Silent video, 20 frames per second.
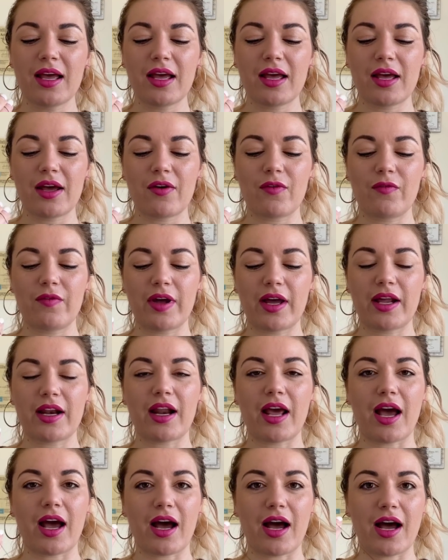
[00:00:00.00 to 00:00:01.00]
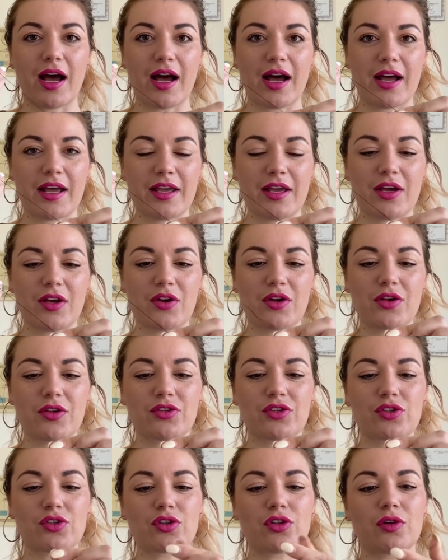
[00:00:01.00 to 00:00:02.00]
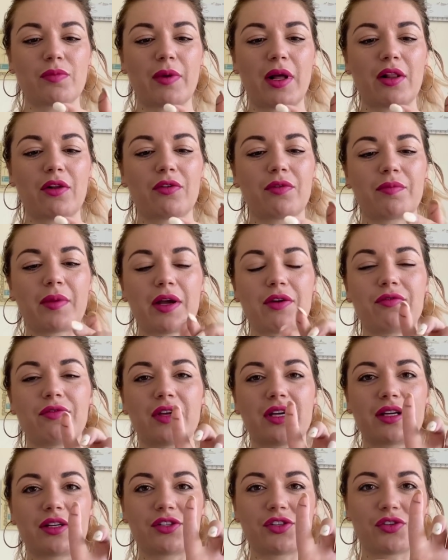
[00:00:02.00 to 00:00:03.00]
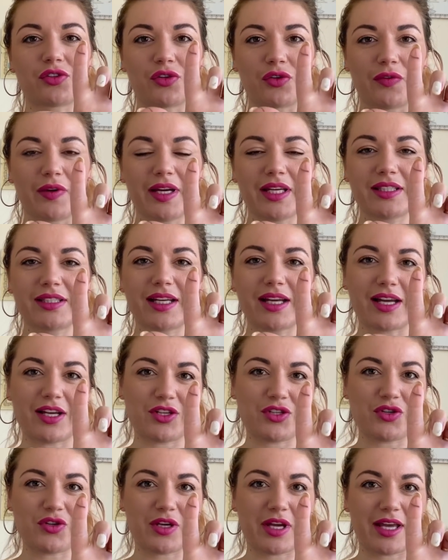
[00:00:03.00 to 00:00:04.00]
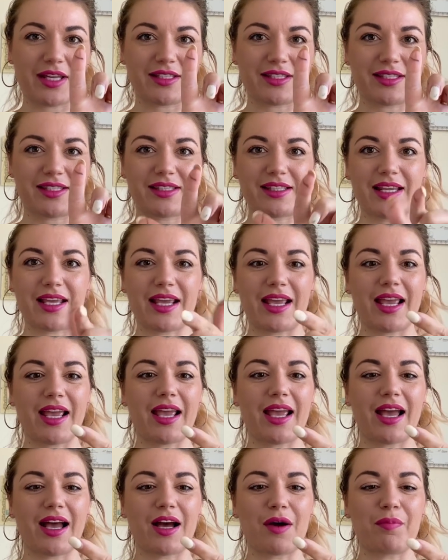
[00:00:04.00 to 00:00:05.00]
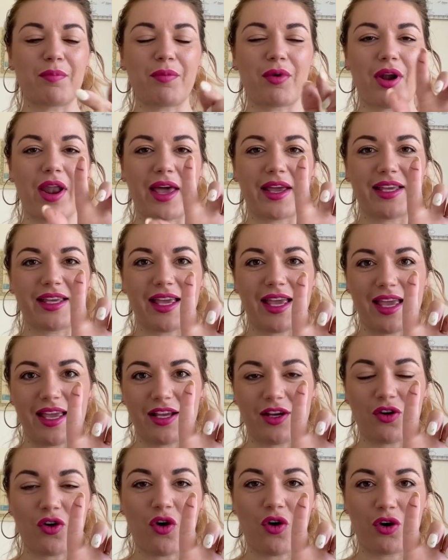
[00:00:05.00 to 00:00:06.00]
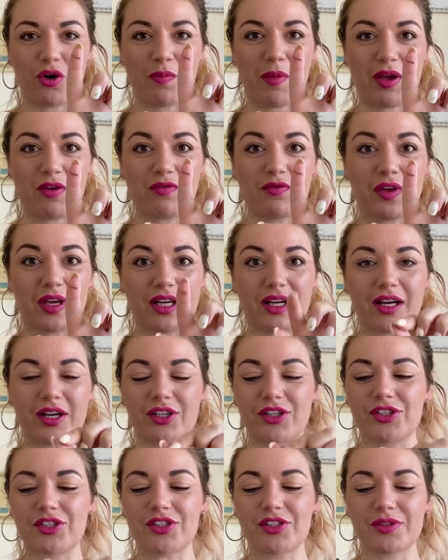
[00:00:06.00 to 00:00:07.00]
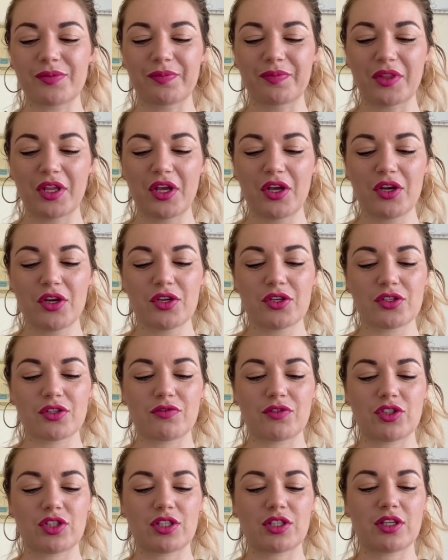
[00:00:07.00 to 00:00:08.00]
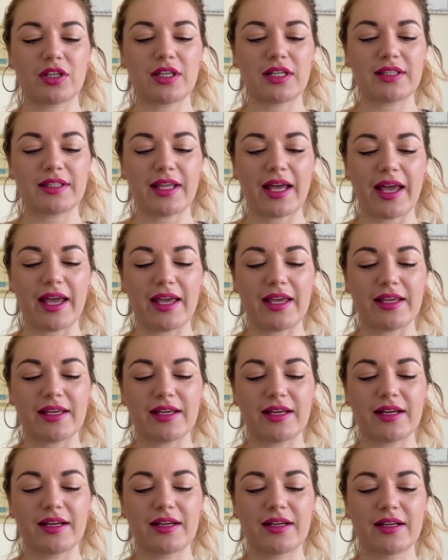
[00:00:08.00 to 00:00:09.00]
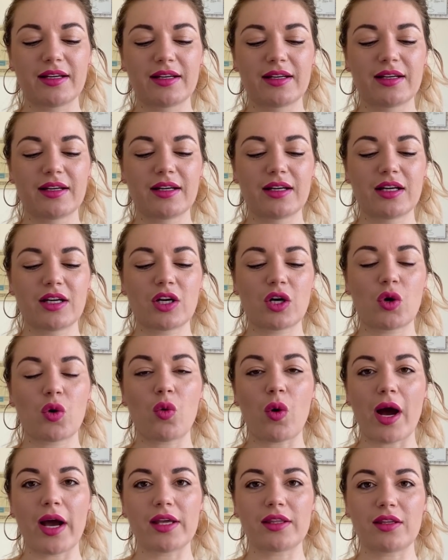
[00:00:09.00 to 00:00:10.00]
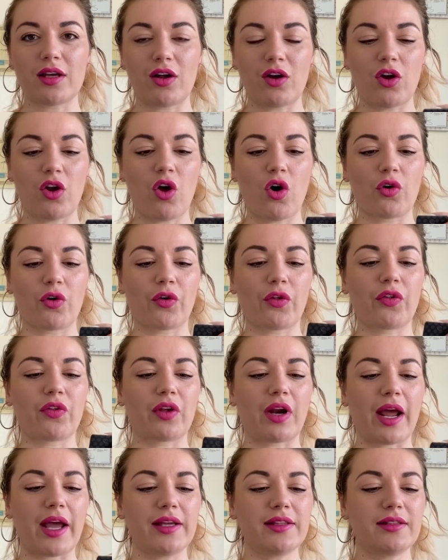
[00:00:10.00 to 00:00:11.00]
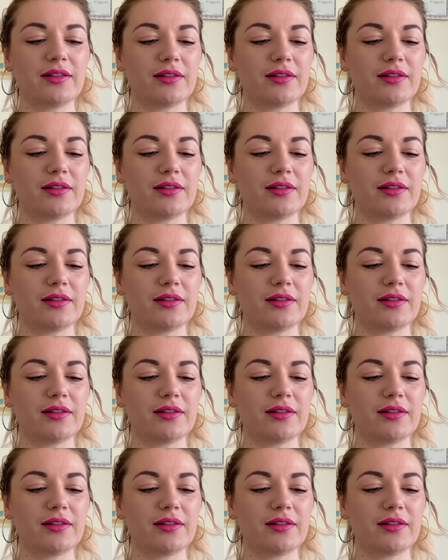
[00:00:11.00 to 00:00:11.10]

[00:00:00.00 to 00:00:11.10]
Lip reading: When I scroll my fingers through it, you can see black ink on my fingers. So we're just going to take quite a long thread,